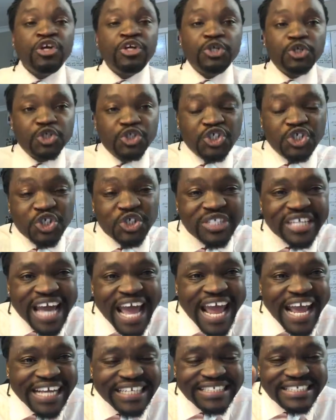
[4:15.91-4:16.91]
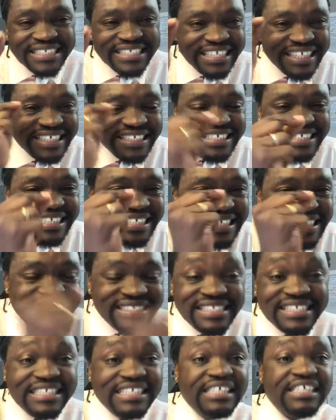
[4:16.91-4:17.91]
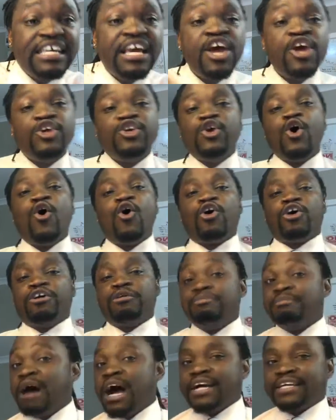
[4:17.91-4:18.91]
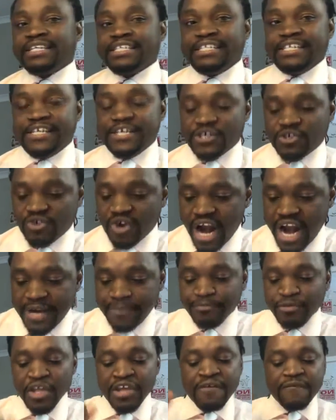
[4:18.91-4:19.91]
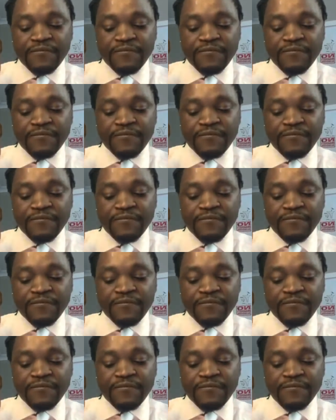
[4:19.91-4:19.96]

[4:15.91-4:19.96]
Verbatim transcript: You should ACDC your marketing, all right?